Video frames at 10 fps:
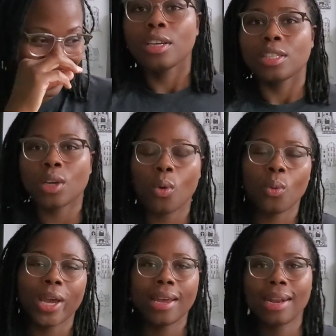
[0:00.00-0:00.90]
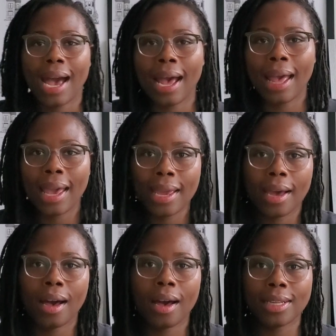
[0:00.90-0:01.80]
So when I
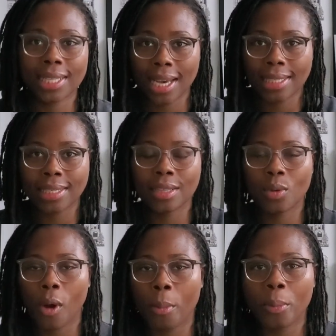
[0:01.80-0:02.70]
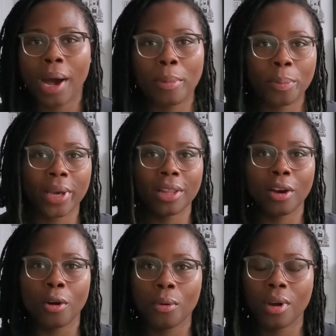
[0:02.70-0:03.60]
tested the Wobble Bobble
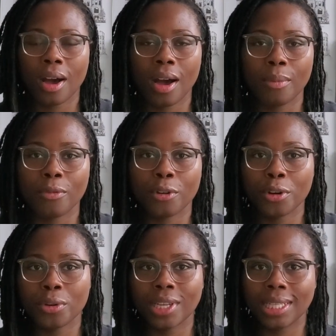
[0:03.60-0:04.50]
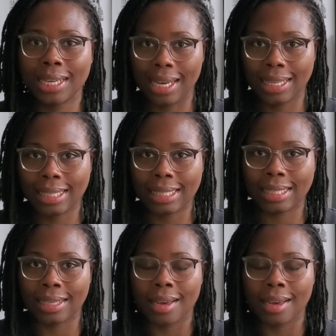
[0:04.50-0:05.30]
pillow for Noodly Knits,